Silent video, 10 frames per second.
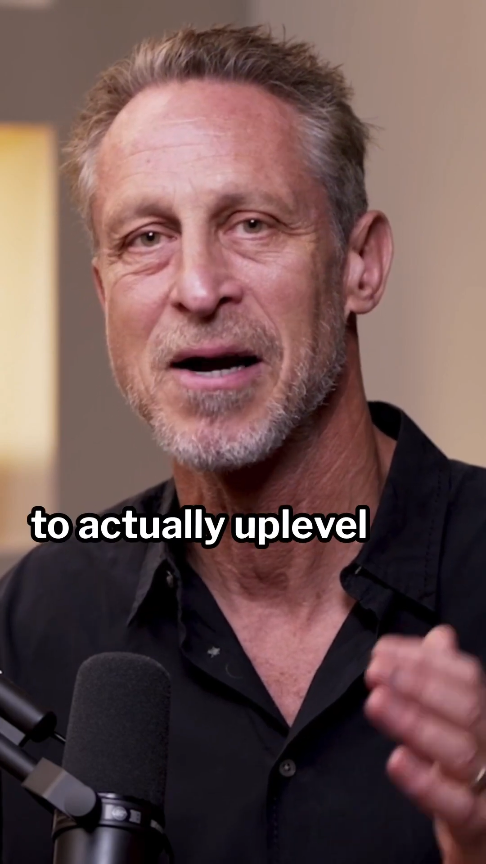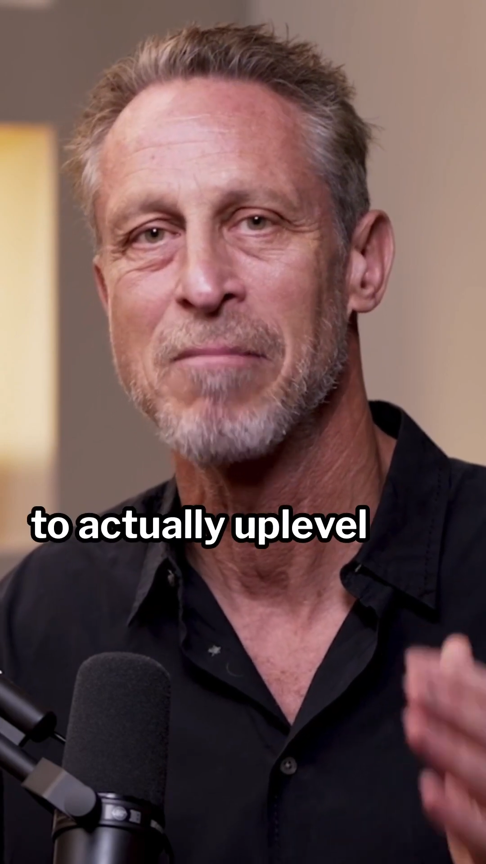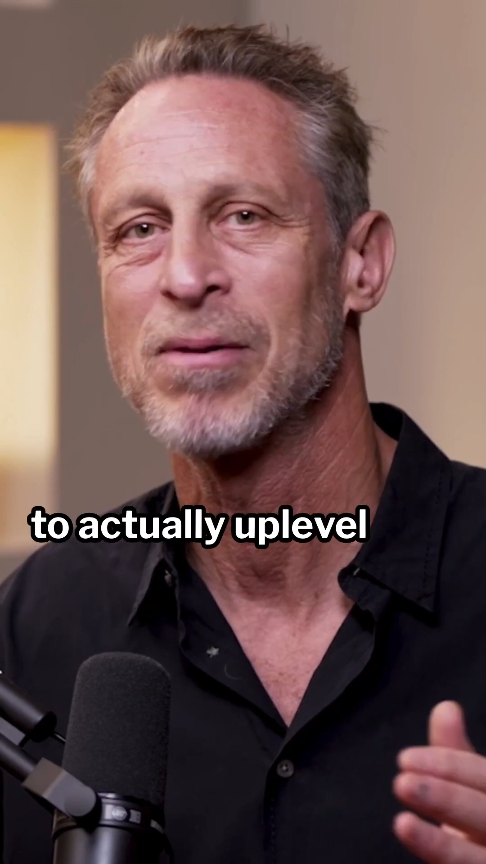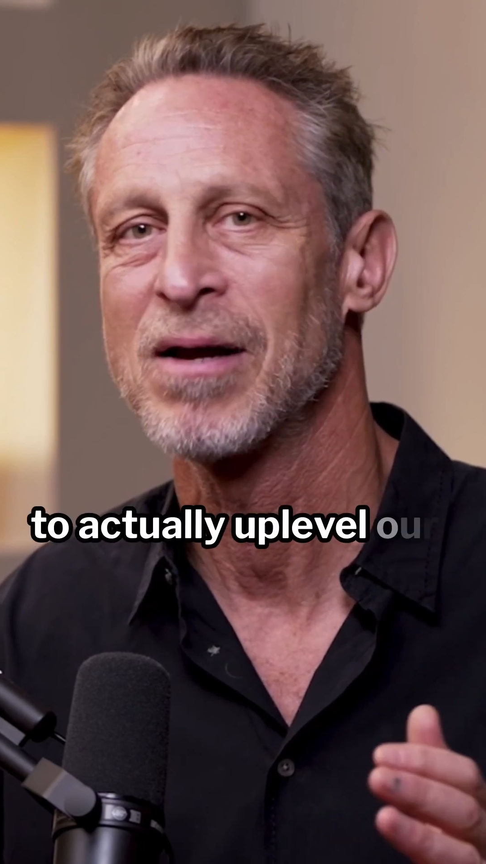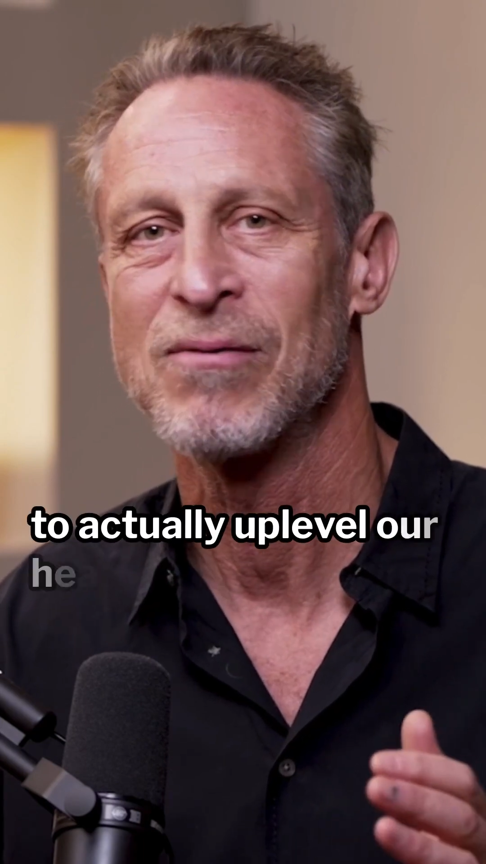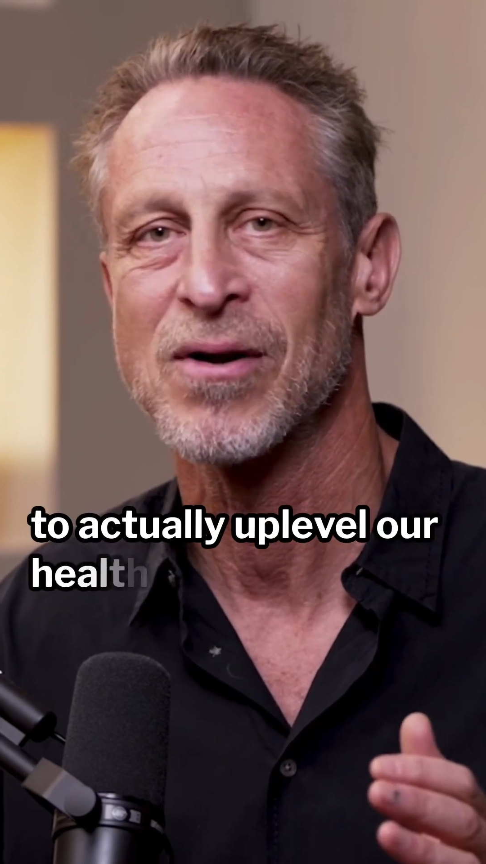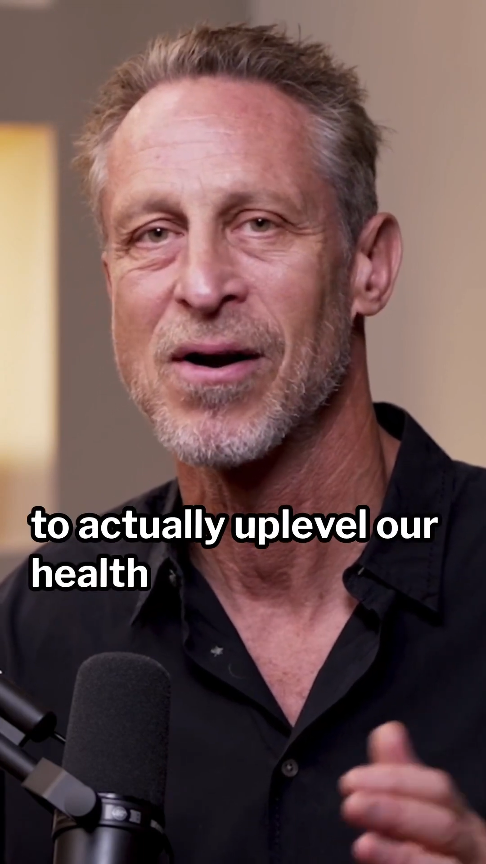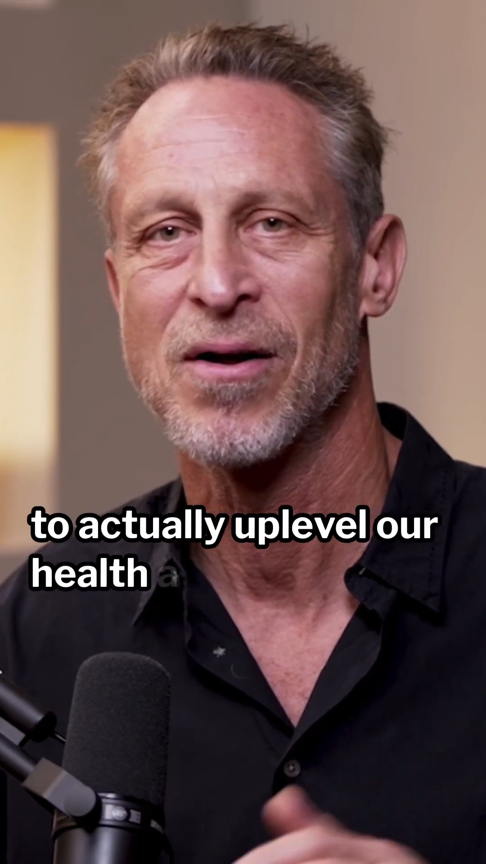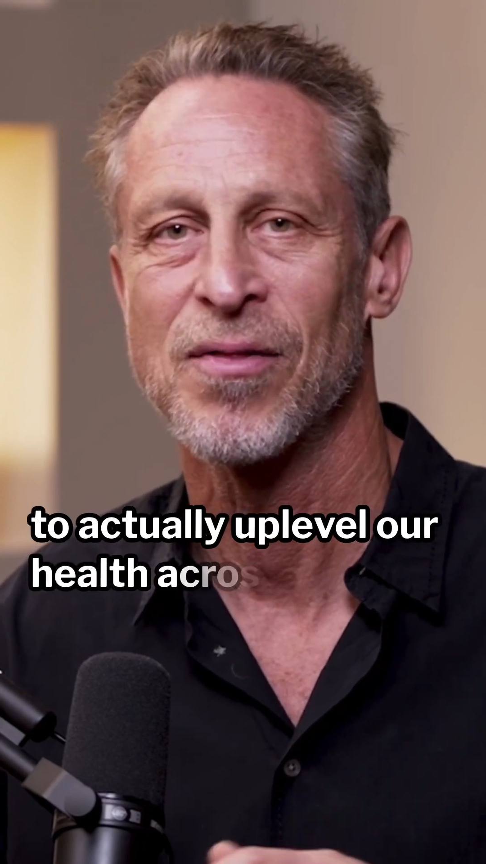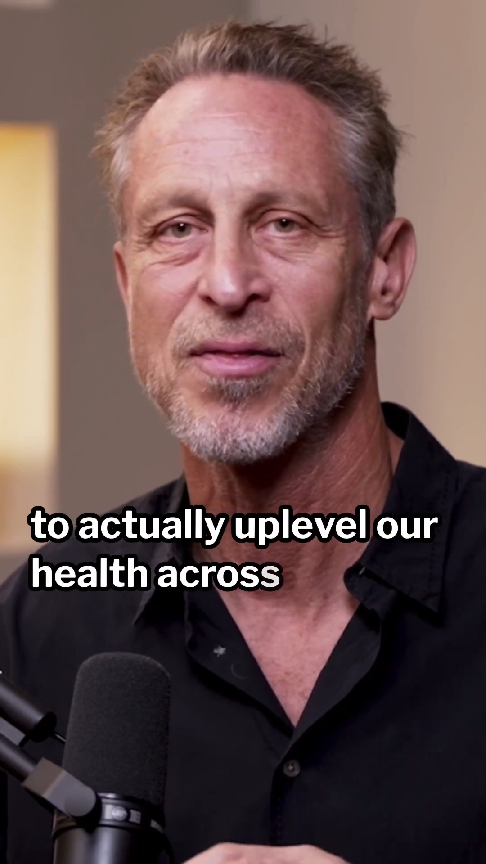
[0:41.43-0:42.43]
up-level our
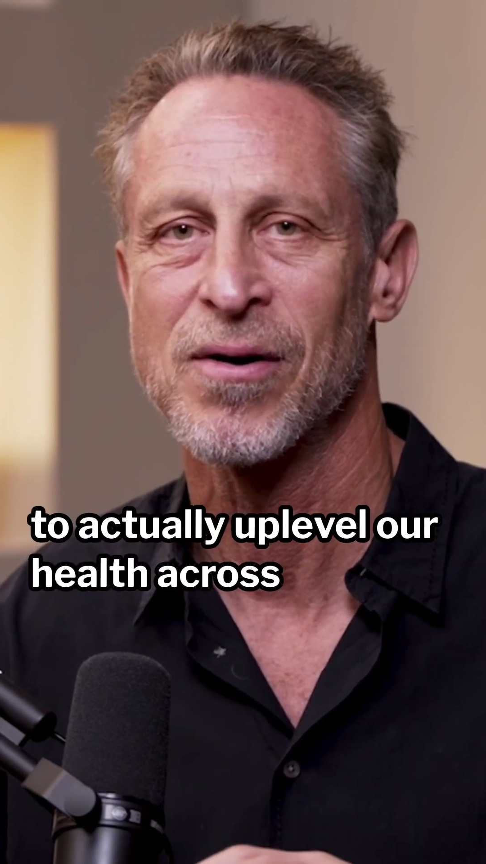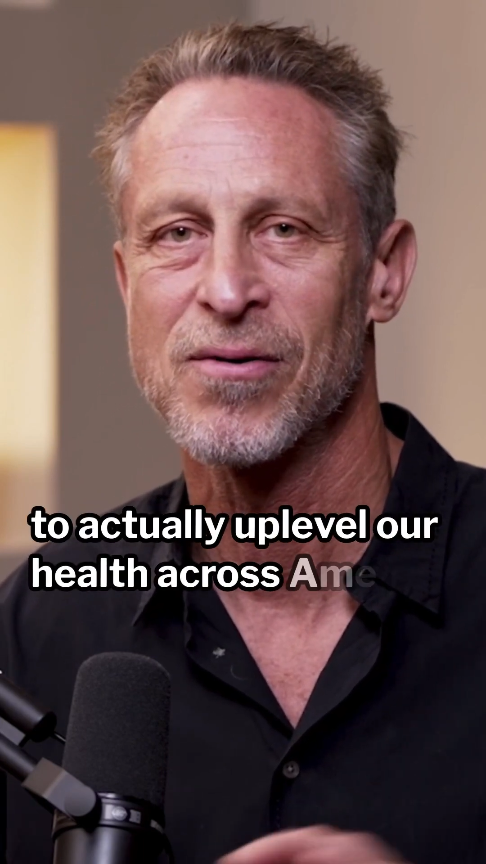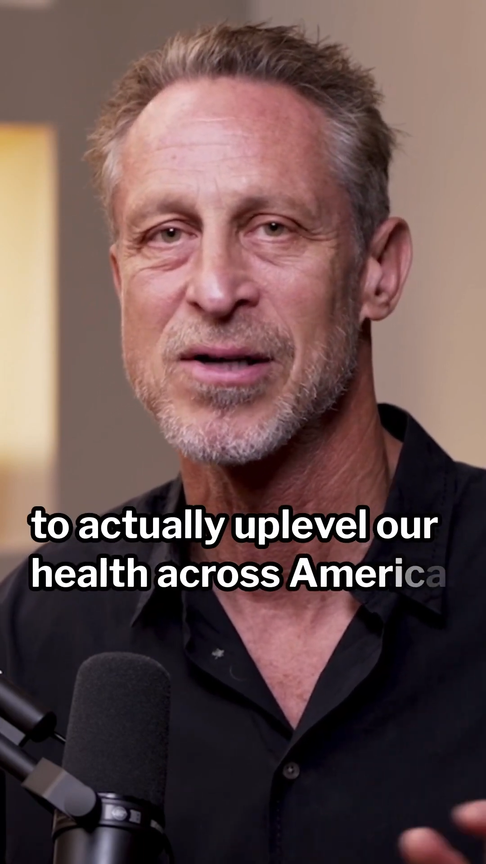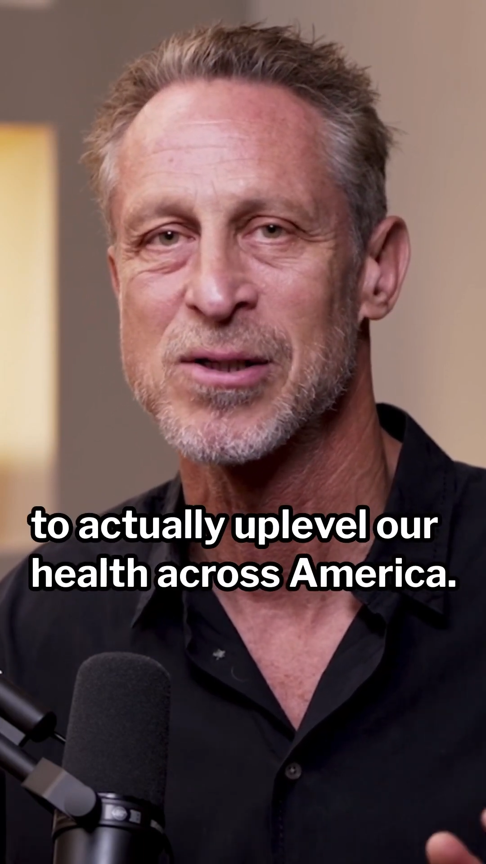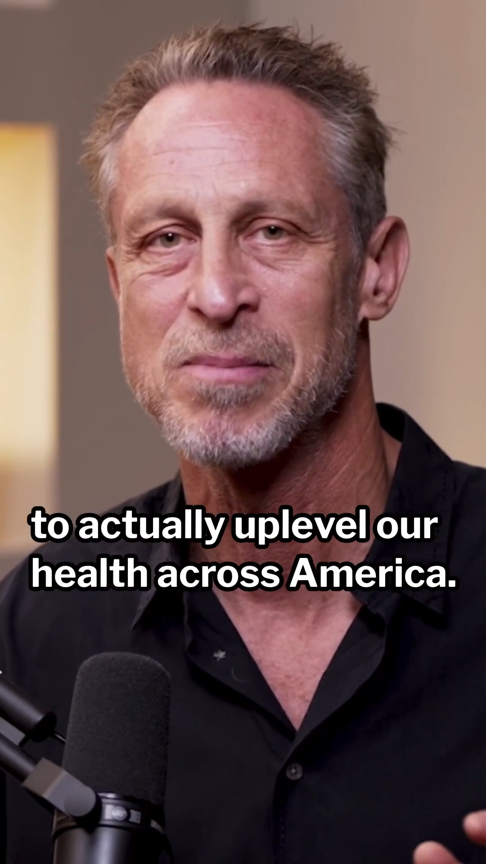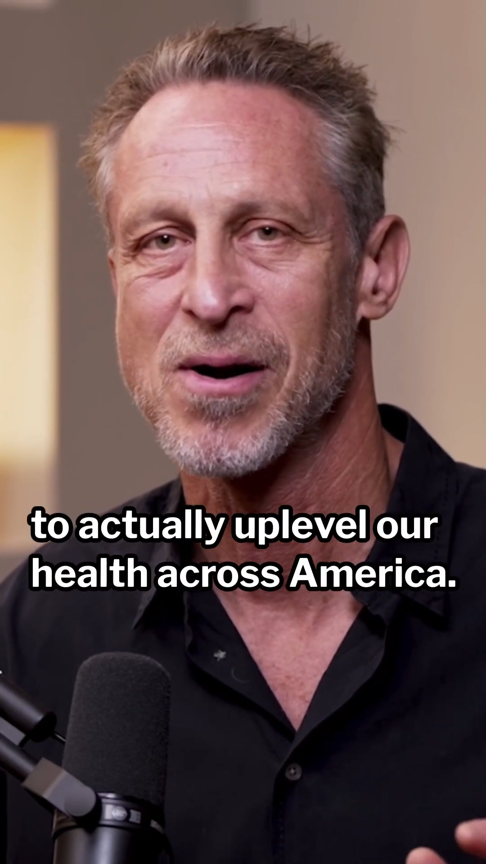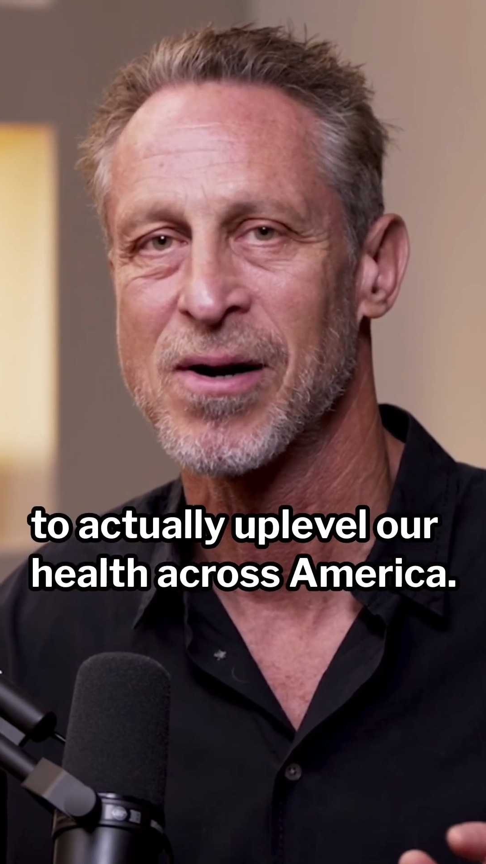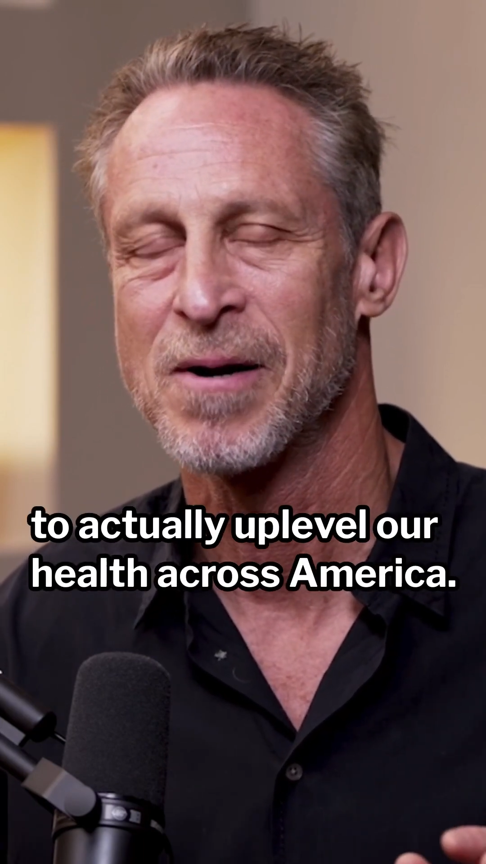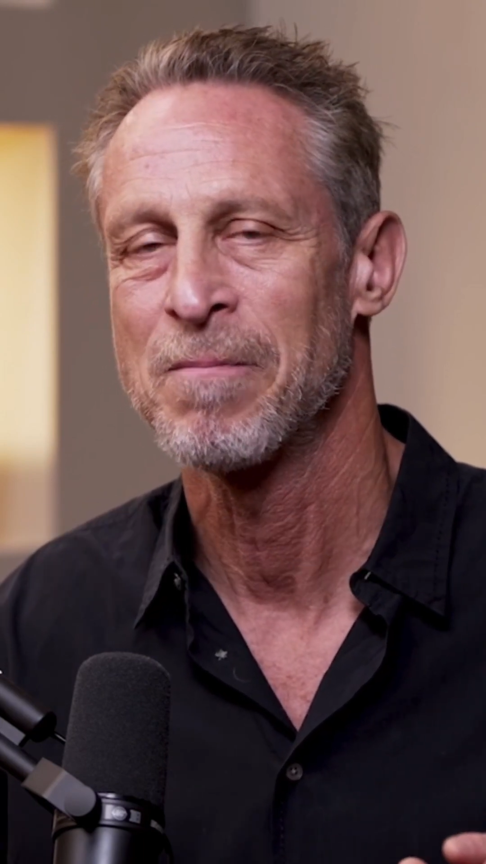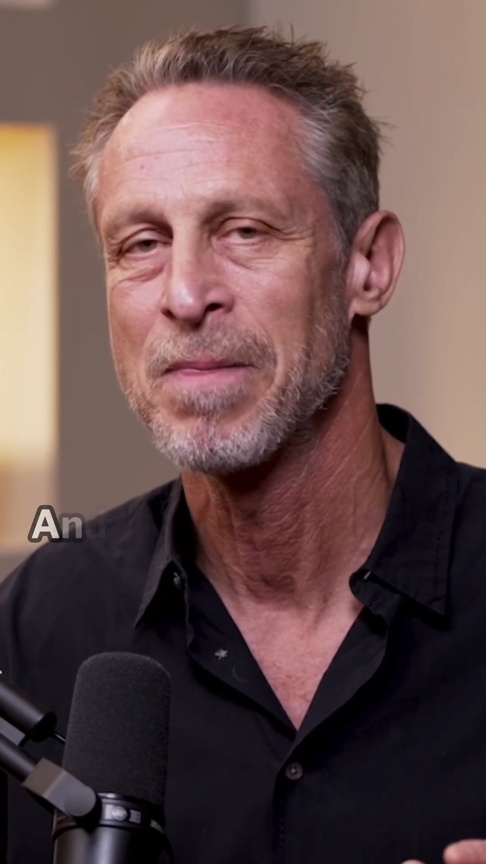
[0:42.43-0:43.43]
health across
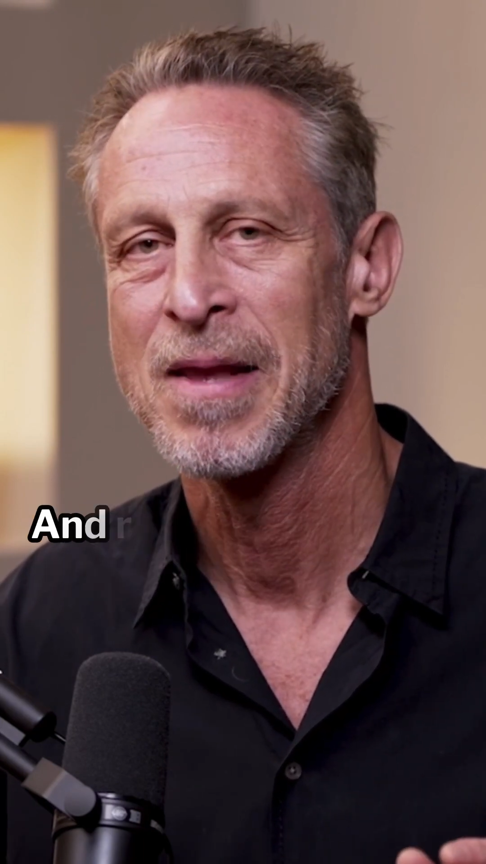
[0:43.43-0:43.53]
America.